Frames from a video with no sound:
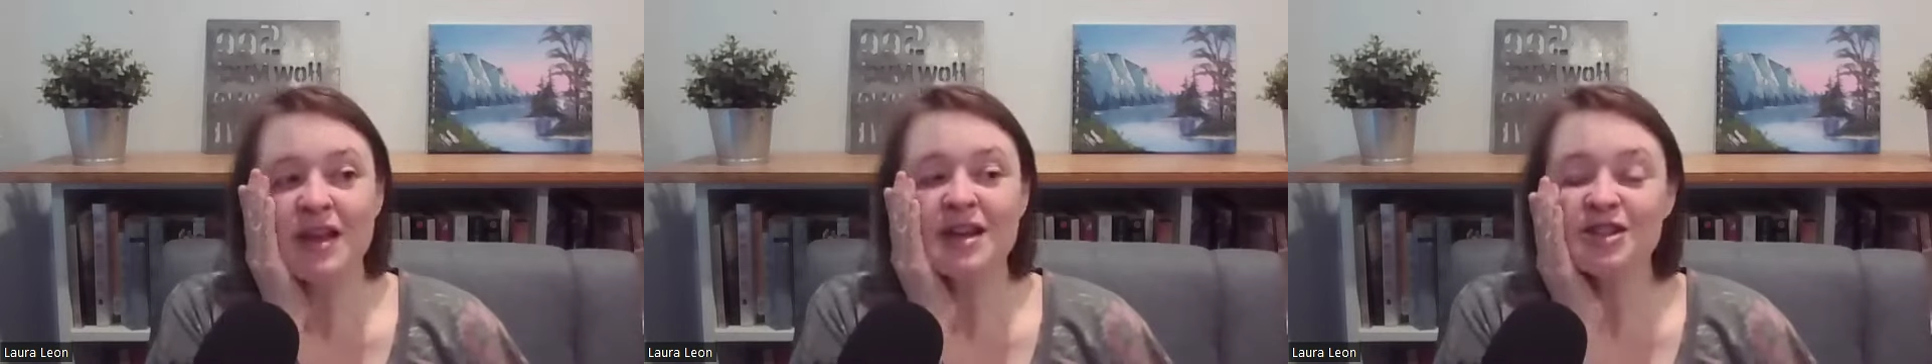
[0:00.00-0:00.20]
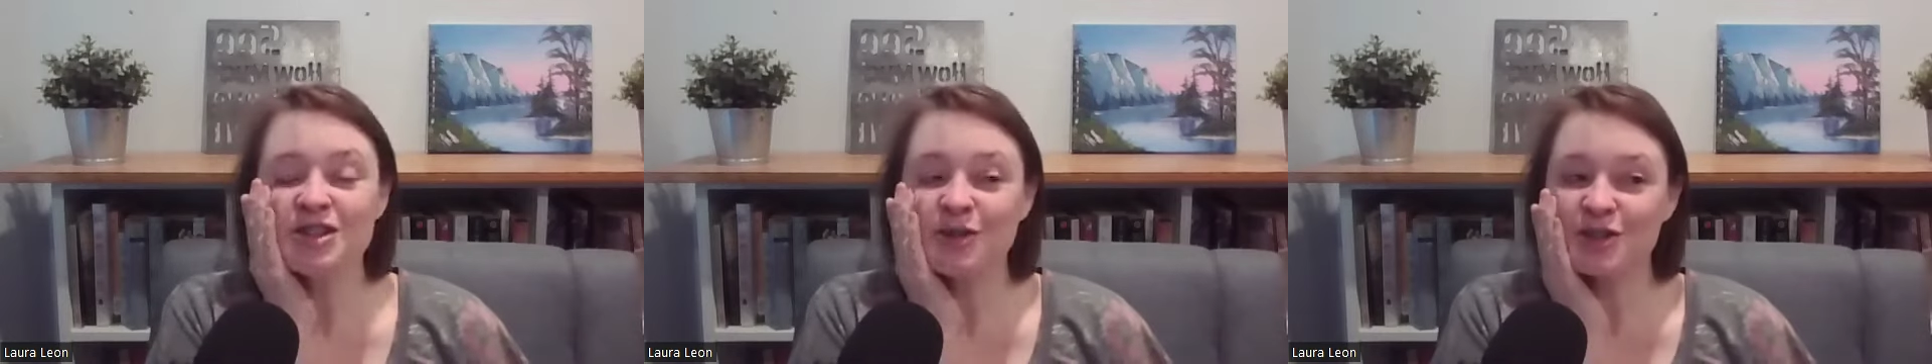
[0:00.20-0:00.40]

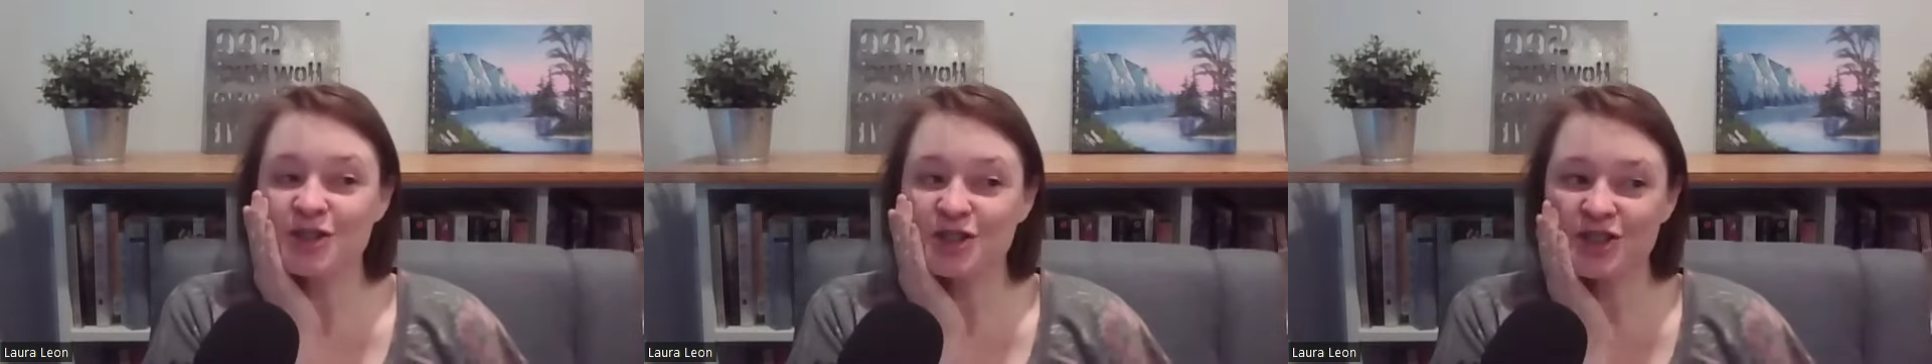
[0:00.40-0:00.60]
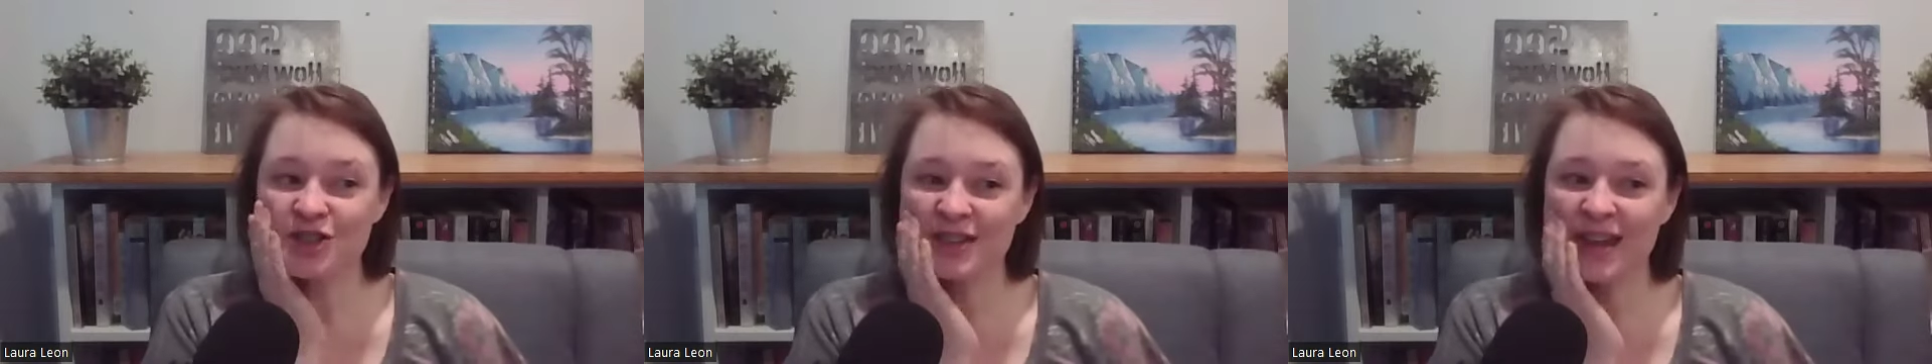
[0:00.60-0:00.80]
so it's
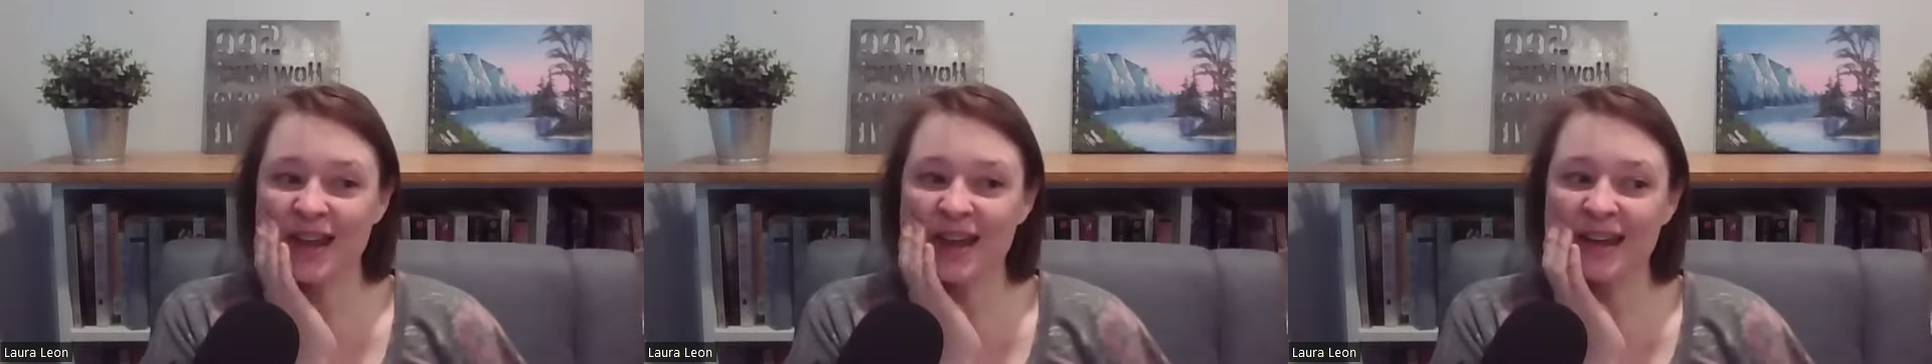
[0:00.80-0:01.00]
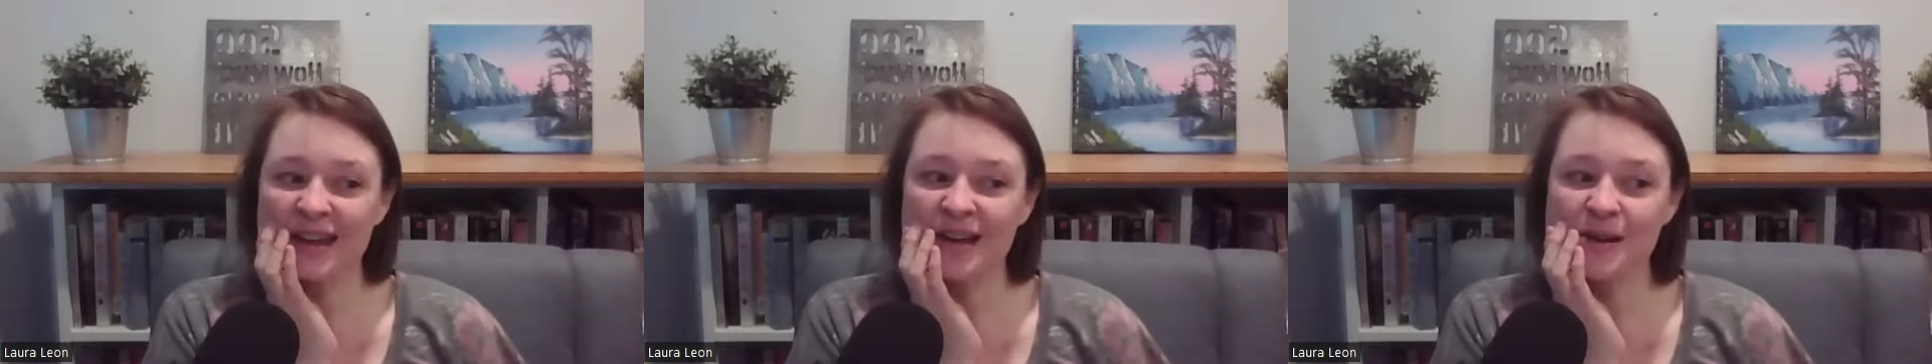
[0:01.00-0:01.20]
just
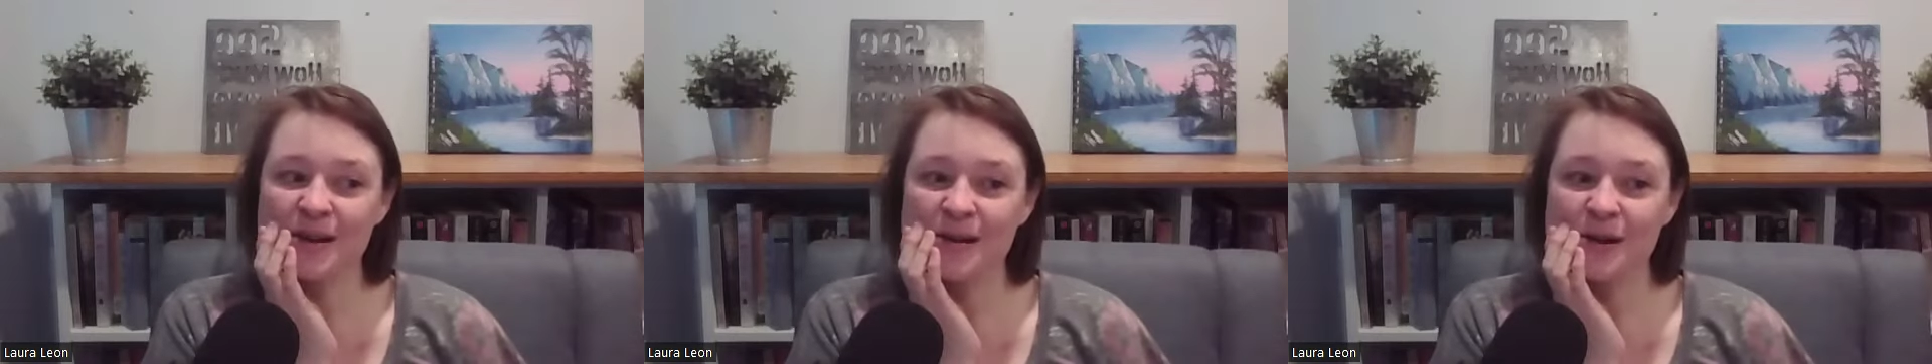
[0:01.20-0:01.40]
like,